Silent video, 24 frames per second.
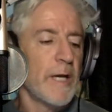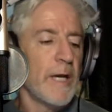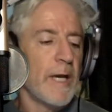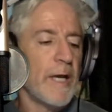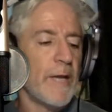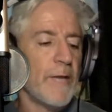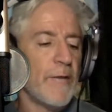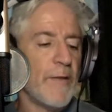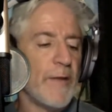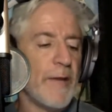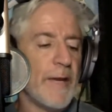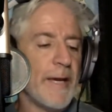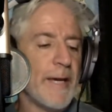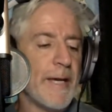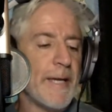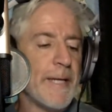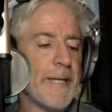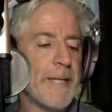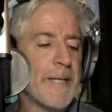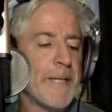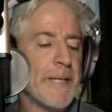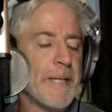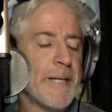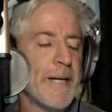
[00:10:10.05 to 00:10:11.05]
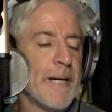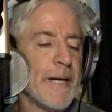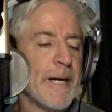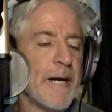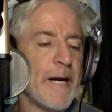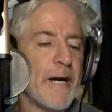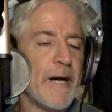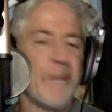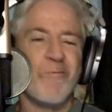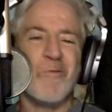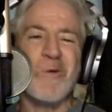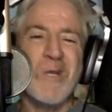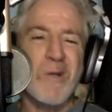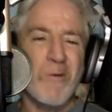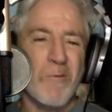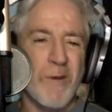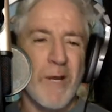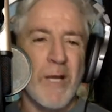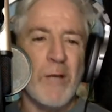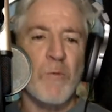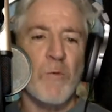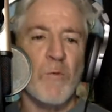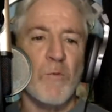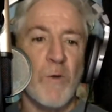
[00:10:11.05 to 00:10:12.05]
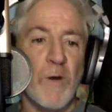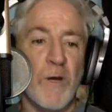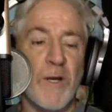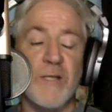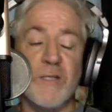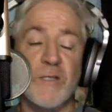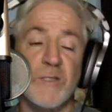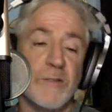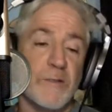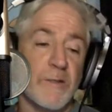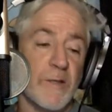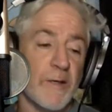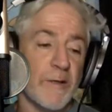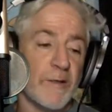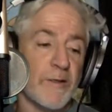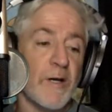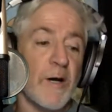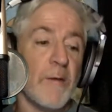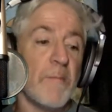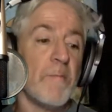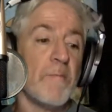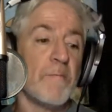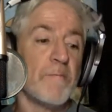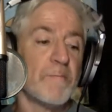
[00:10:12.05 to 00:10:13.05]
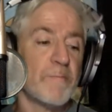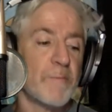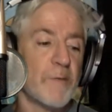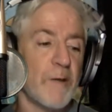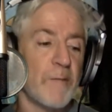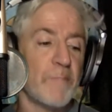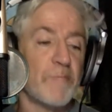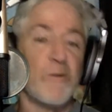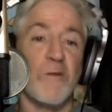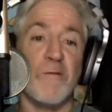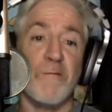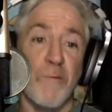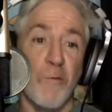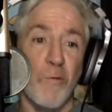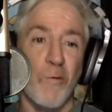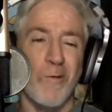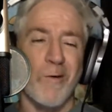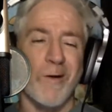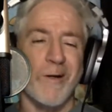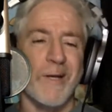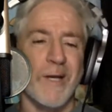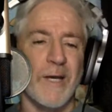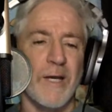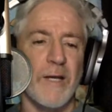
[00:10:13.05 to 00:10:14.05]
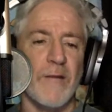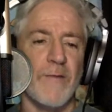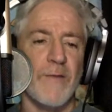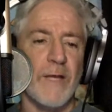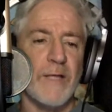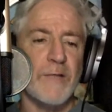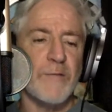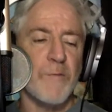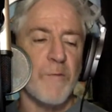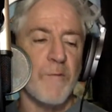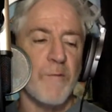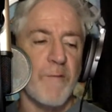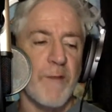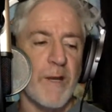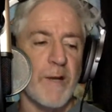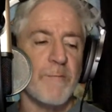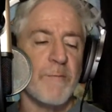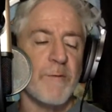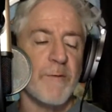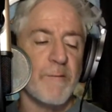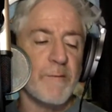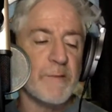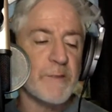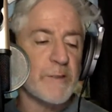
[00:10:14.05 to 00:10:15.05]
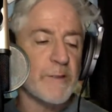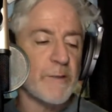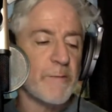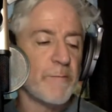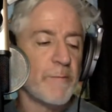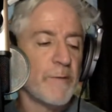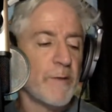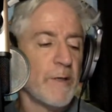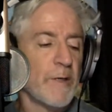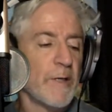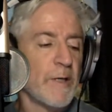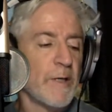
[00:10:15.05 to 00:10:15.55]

And then uh, Reno 911 has uh, come come to the fore again, and that's provided me with some